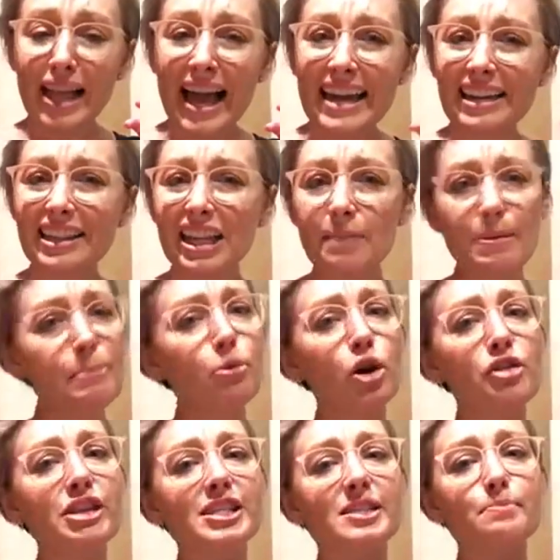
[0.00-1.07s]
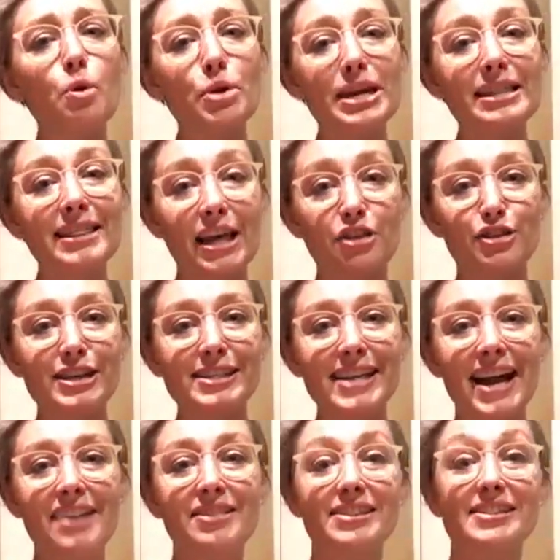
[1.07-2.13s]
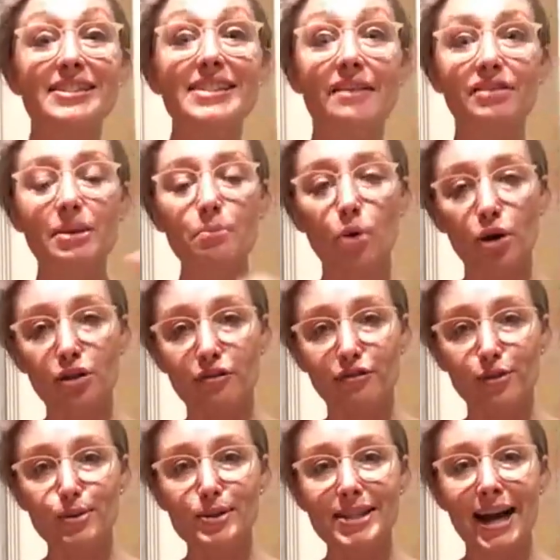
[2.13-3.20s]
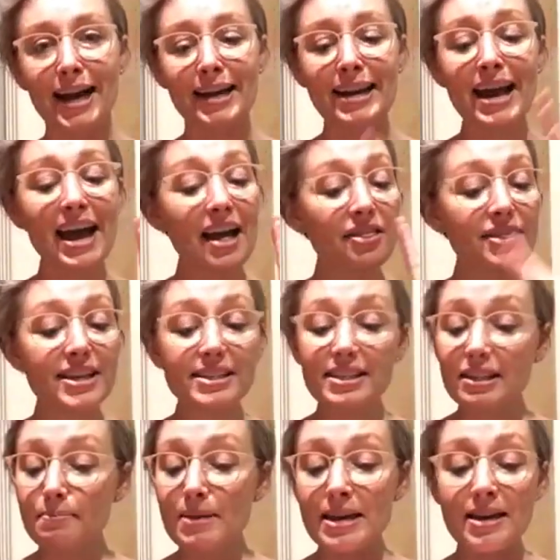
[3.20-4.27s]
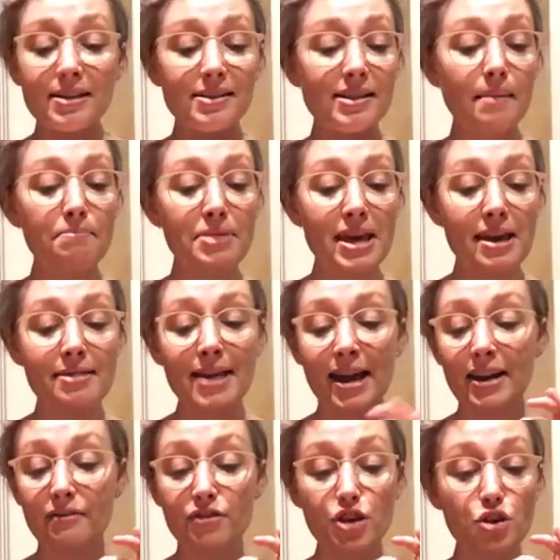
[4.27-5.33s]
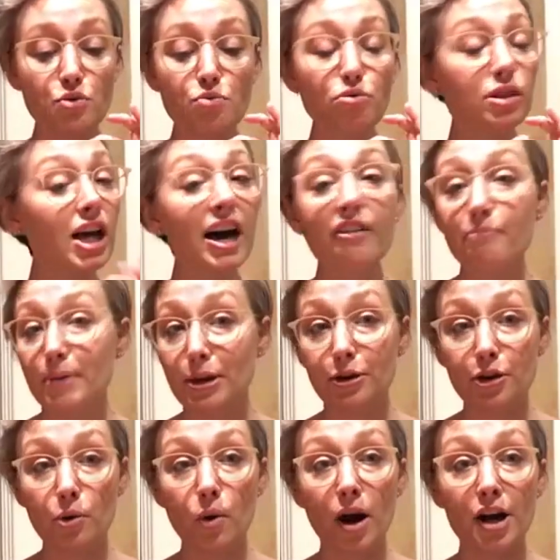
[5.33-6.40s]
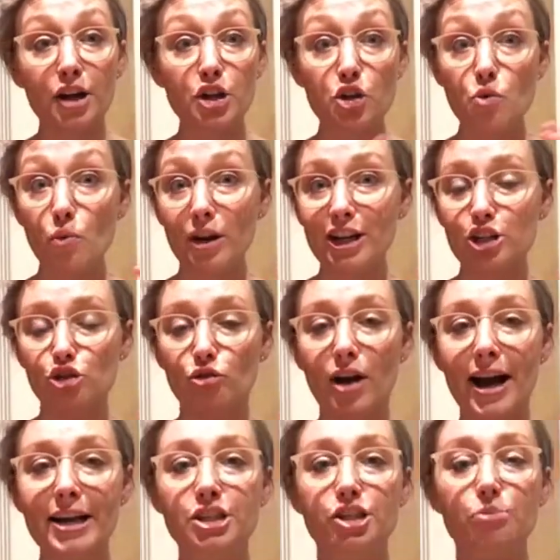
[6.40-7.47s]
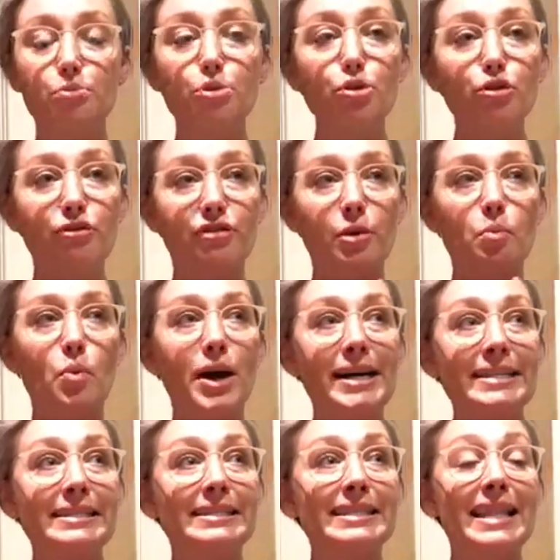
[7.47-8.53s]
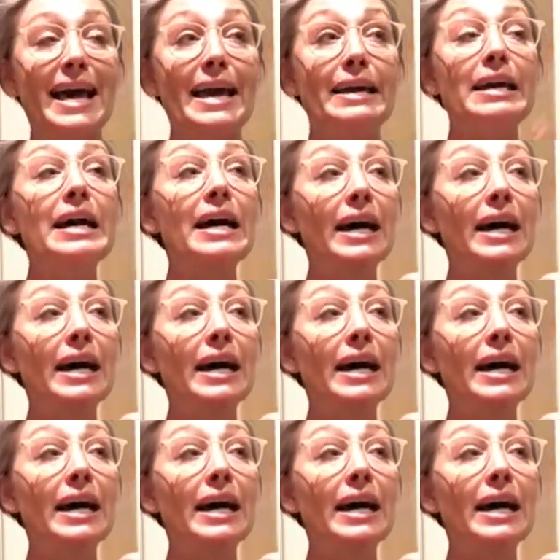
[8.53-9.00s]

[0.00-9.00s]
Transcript: a little bit more on the smoky, leathery side. This is definitely more on the fruit side. This to me is something that if you love Pinot Noir and you want to try to move from wines like